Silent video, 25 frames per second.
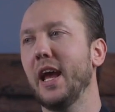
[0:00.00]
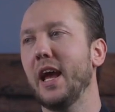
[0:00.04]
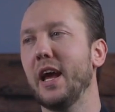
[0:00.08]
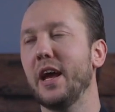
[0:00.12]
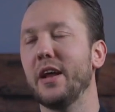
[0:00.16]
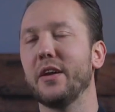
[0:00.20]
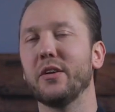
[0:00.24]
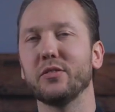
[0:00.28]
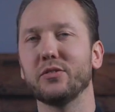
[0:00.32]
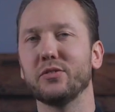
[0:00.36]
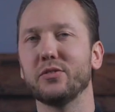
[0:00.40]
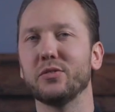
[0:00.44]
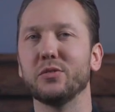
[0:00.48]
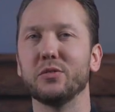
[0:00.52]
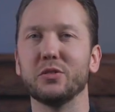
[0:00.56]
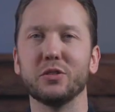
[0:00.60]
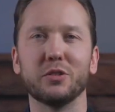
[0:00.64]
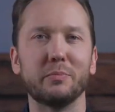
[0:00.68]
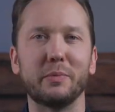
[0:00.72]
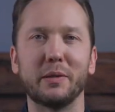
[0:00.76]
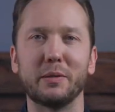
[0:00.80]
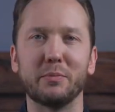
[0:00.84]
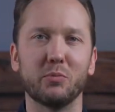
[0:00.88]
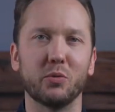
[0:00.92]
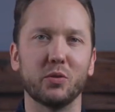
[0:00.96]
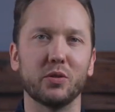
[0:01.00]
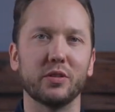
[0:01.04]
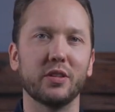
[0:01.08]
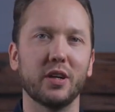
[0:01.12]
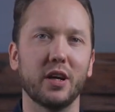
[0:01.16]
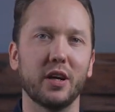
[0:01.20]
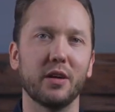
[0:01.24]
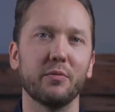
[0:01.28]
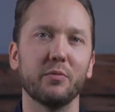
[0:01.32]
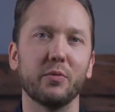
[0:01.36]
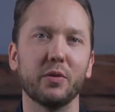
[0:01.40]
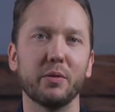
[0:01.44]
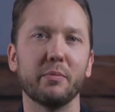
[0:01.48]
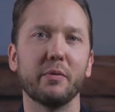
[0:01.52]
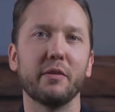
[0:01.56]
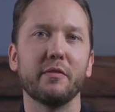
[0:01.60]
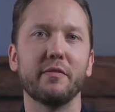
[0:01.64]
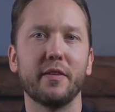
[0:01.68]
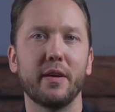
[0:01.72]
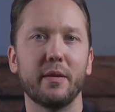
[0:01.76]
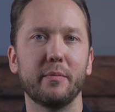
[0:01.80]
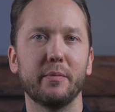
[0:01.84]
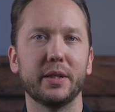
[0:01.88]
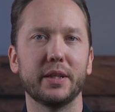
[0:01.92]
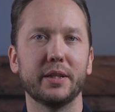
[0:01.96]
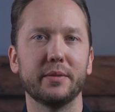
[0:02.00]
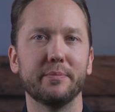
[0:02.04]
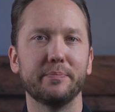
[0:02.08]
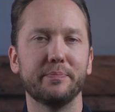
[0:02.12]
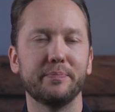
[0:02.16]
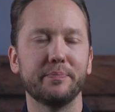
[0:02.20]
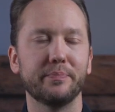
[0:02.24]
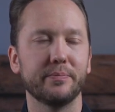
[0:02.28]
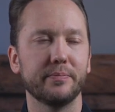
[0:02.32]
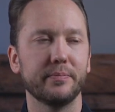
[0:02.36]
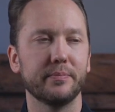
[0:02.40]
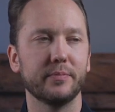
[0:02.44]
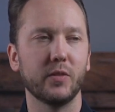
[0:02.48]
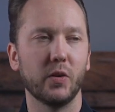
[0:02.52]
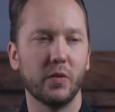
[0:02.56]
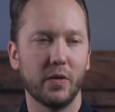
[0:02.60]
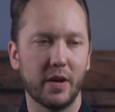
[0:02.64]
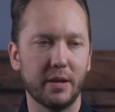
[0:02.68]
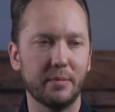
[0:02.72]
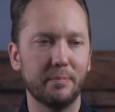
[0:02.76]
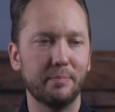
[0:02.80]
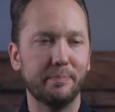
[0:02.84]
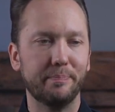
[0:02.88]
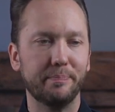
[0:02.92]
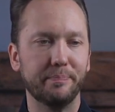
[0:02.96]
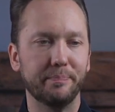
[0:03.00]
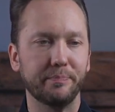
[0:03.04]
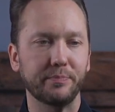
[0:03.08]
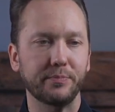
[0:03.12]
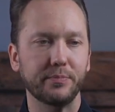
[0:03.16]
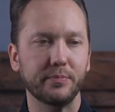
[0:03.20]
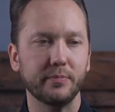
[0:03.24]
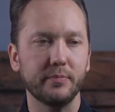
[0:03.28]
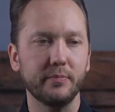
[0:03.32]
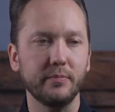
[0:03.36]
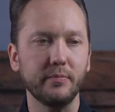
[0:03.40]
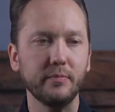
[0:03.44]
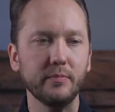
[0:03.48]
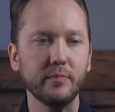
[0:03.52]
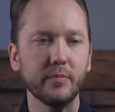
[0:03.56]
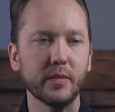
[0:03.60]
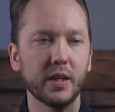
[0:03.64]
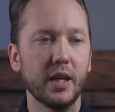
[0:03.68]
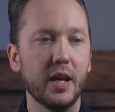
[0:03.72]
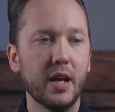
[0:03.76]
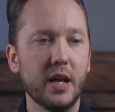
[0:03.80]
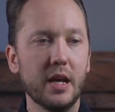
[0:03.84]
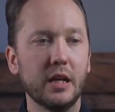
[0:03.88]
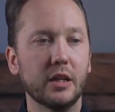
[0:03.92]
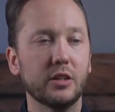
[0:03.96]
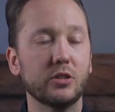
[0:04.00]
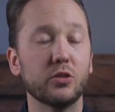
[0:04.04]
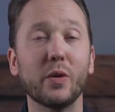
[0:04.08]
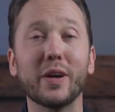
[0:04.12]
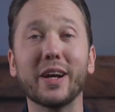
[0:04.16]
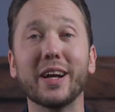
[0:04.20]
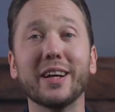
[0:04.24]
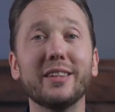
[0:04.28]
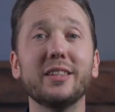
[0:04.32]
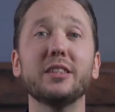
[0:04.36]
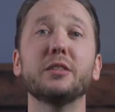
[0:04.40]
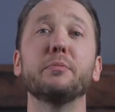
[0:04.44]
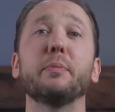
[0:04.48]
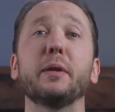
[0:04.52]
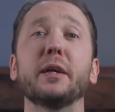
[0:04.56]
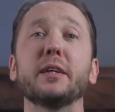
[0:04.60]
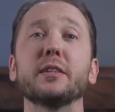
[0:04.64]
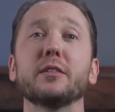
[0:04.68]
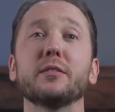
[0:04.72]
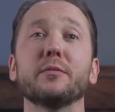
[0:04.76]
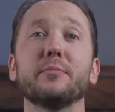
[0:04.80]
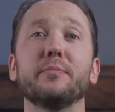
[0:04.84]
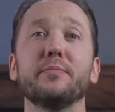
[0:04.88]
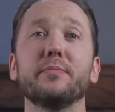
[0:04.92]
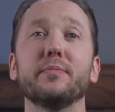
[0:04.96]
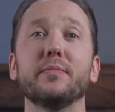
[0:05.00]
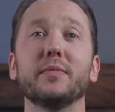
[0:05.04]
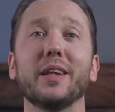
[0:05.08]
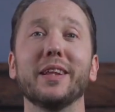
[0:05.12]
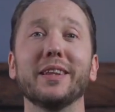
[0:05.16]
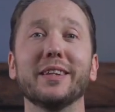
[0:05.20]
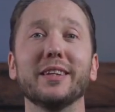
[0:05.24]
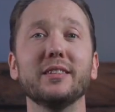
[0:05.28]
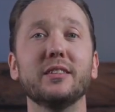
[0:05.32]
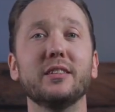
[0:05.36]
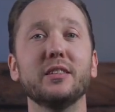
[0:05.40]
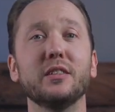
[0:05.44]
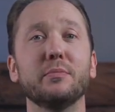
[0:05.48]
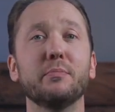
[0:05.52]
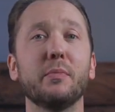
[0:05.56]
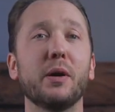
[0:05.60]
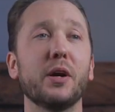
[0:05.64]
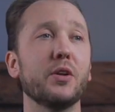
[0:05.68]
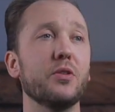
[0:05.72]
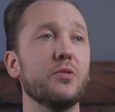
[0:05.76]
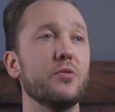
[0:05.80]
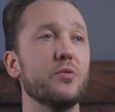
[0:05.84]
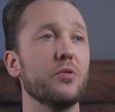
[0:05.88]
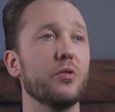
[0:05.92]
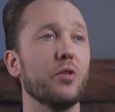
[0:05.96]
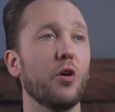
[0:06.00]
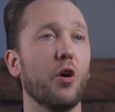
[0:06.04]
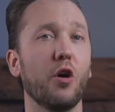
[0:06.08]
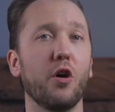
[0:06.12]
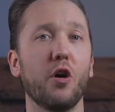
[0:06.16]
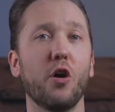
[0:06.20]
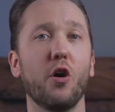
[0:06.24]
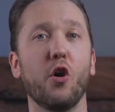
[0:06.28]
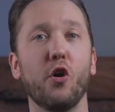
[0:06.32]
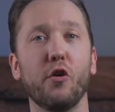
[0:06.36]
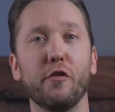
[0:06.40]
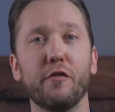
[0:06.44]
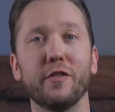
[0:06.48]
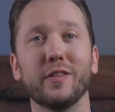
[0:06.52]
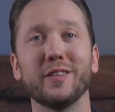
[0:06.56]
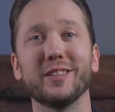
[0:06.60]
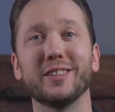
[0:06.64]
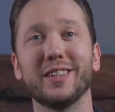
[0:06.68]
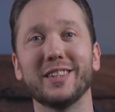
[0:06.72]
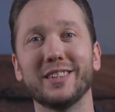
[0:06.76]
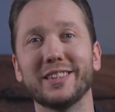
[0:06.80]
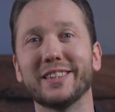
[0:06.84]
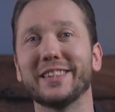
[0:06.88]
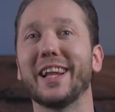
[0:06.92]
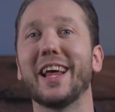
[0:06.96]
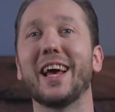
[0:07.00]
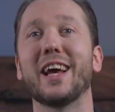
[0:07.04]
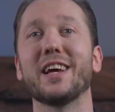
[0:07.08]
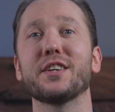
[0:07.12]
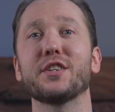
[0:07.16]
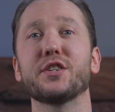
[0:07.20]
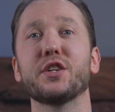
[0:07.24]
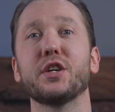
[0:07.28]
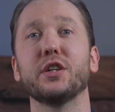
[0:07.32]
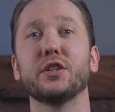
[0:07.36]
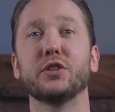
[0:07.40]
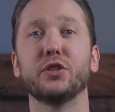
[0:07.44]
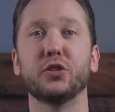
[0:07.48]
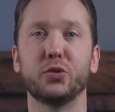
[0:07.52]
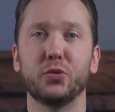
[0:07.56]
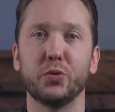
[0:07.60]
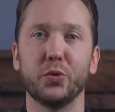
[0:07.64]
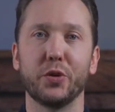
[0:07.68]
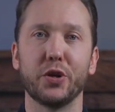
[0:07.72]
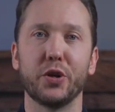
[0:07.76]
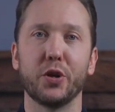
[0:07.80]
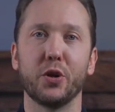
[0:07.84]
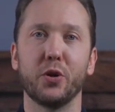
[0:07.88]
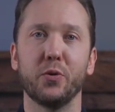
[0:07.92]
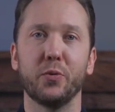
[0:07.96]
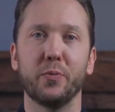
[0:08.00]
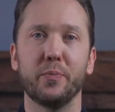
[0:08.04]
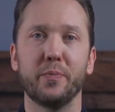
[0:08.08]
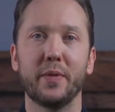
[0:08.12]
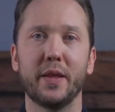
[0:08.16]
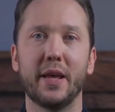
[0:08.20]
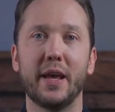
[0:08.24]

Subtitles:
and also to spend more time with my family, all right? So I got this place. This is my new office slash studio.